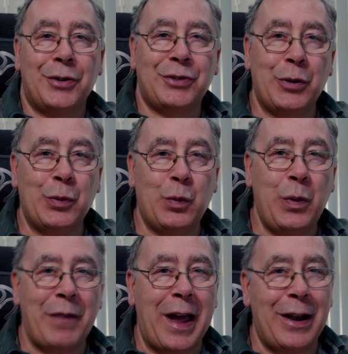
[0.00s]
So
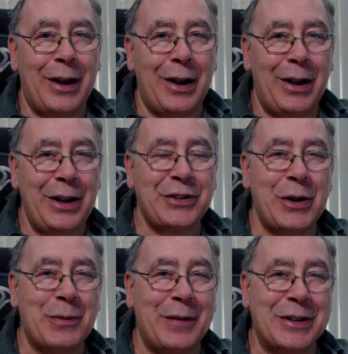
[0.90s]
with that, let's get
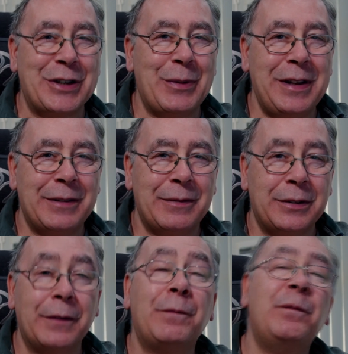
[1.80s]
on with it, shall we?
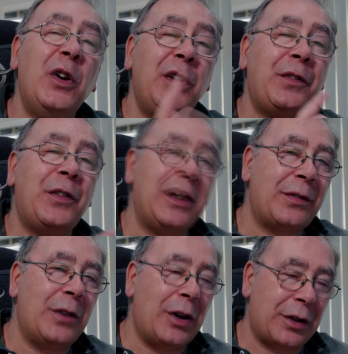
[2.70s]
So first things
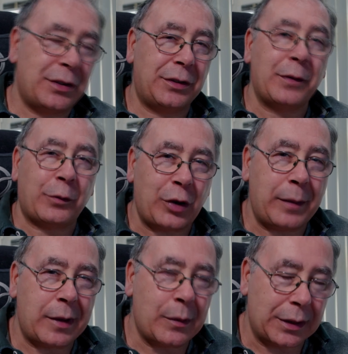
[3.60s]
first, the
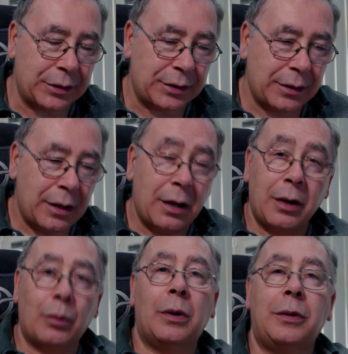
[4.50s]
freebie ones.
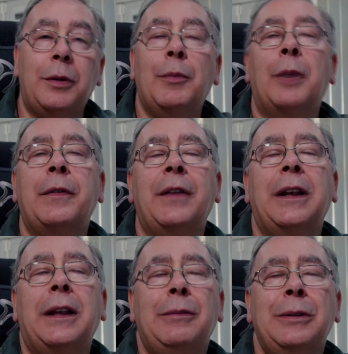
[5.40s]
You might be
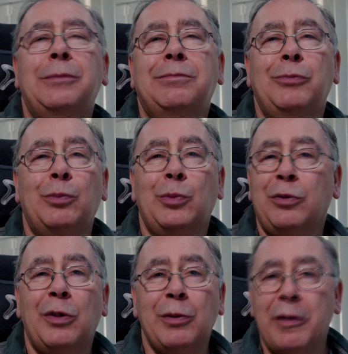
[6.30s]
thinking, well,
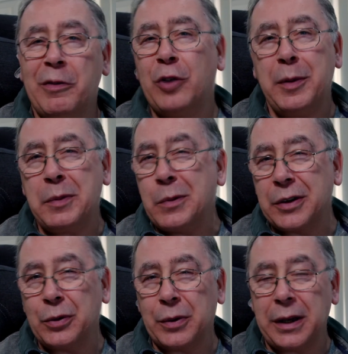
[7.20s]
what's wrong with a freebie
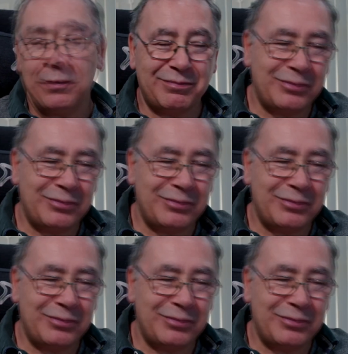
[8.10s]
one, Yorkie?